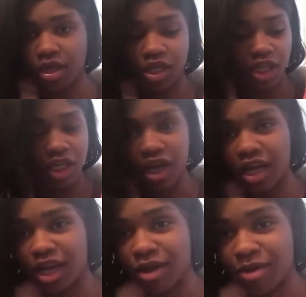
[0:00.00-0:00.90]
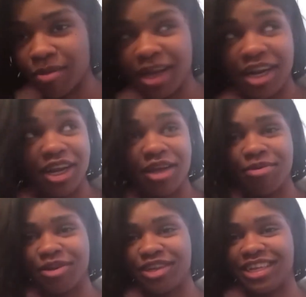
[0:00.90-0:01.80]
Sorry y'all, my
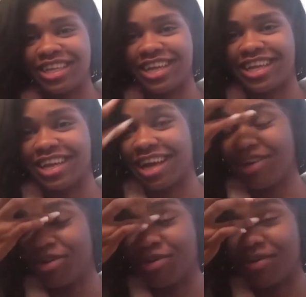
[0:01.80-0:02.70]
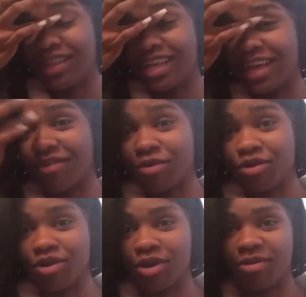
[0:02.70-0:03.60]
neighbors, like, I don't know what they have going
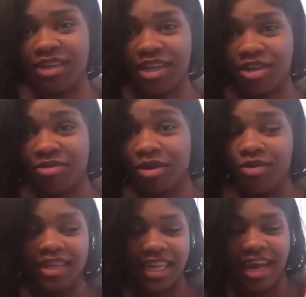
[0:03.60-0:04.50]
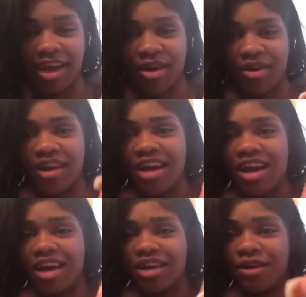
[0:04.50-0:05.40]
on upstairs, but it was
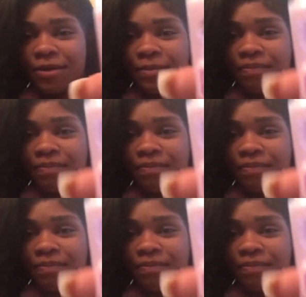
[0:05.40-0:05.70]
loud.